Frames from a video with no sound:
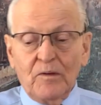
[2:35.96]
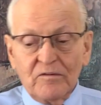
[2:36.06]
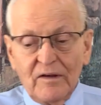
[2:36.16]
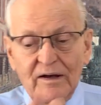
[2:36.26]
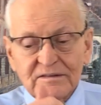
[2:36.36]

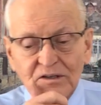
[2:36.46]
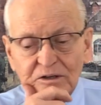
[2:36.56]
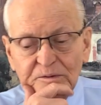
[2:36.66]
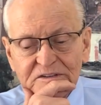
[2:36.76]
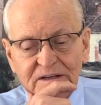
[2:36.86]
So I
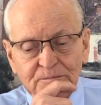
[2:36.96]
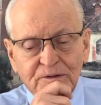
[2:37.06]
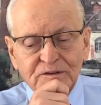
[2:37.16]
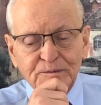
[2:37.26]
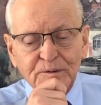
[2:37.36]
saw the same
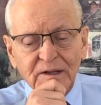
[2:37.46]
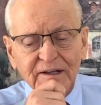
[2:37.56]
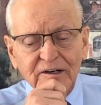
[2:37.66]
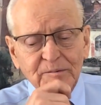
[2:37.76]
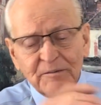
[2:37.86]
principle
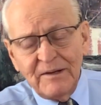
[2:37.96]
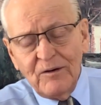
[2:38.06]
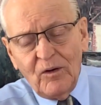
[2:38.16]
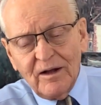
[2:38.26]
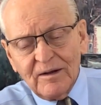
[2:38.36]
later. But
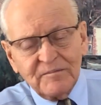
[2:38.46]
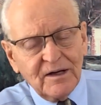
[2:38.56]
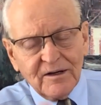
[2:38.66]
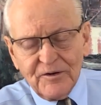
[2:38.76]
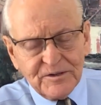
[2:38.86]
meanwhile, I'm
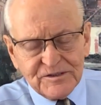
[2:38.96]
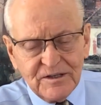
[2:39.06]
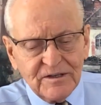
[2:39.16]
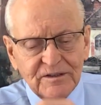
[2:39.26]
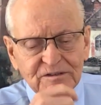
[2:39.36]
not a
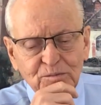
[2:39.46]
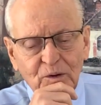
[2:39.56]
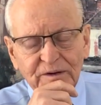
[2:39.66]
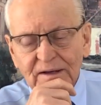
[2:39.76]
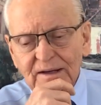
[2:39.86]
Christian at this
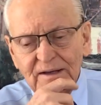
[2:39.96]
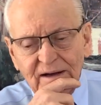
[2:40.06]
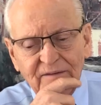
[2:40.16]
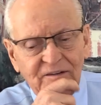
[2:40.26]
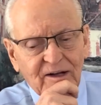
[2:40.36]
point.
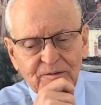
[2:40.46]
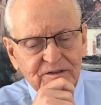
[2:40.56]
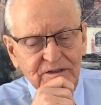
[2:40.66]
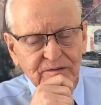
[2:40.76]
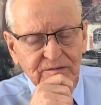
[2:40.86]
I have not
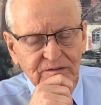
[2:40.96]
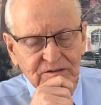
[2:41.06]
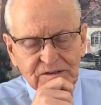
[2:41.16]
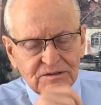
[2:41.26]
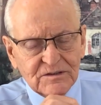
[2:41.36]
received
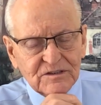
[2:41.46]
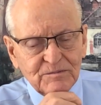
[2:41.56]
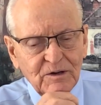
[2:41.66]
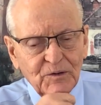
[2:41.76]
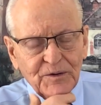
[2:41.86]
Jesus as
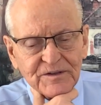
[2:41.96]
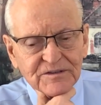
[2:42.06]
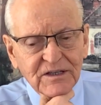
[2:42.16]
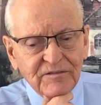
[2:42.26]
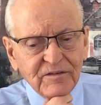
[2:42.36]
my Lord and
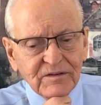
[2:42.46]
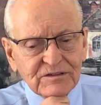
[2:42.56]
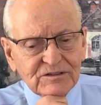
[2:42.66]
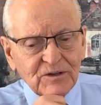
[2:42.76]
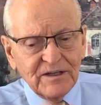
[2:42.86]
Savior.
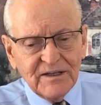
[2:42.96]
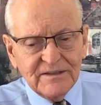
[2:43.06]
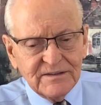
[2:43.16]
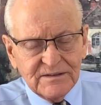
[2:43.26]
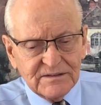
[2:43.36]
This is only
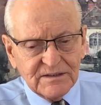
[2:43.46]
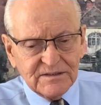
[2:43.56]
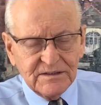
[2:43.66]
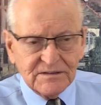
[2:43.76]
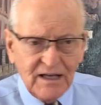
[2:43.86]

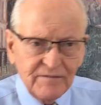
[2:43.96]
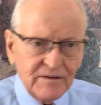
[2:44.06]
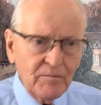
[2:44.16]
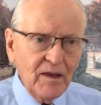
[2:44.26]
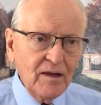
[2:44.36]

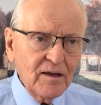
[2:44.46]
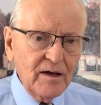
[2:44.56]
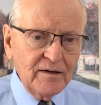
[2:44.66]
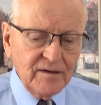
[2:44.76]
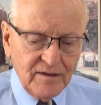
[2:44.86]
1967.
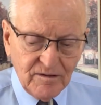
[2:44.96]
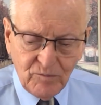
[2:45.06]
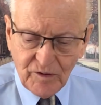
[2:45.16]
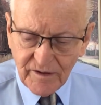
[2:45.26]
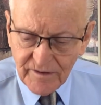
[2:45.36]
I didn't get
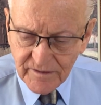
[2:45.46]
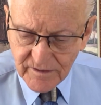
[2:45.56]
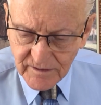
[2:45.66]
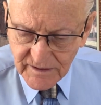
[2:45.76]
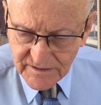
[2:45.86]
born again
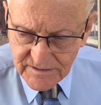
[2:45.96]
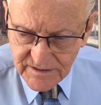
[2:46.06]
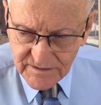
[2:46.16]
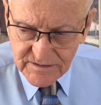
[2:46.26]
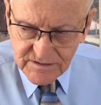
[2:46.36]
until
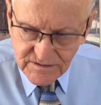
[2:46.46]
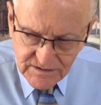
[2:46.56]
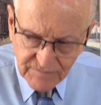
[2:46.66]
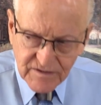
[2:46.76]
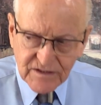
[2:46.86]

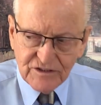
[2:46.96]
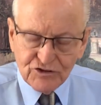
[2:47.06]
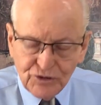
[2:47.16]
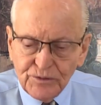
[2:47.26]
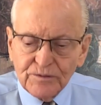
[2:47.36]

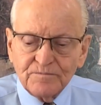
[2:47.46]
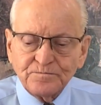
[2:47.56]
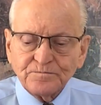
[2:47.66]
1972.